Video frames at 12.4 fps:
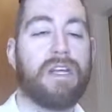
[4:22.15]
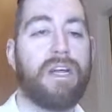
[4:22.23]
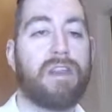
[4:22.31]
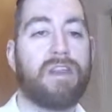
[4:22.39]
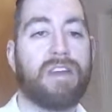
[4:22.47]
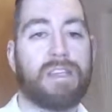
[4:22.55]

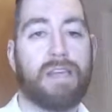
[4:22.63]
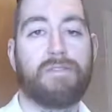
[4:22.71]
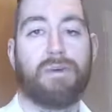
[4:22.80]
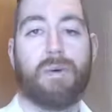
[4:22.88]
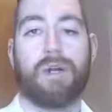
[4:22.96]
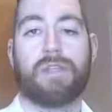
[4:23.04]
Thank you for
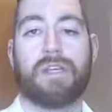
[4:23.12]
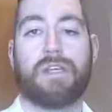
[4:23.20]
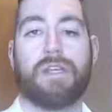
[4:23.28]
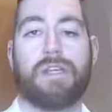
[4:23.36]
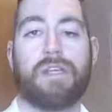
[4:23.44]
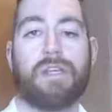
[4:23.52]

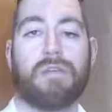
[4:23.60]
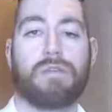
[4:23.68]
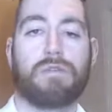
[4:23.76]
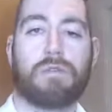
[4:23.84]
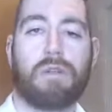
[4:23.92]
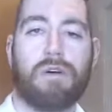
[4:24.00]
watching.
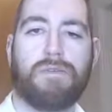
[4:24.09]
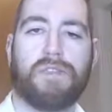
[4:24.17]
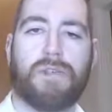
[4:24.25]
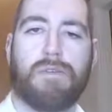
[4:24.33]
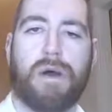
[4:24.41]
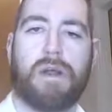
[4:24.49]
Good luck for
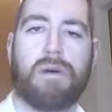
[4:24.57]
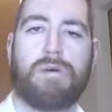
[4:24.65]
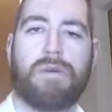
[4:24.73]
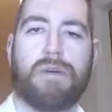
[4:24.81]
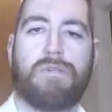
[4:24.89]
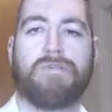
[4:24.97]
tomorrow,
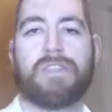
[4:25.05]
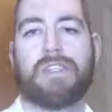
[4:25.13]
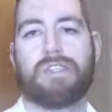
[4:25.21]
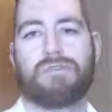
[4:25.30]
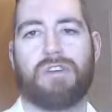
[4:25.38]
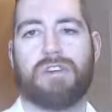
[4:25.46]
and
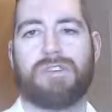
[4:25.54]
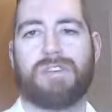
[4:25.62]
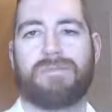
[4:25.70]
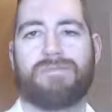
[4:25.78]
fingers crossed.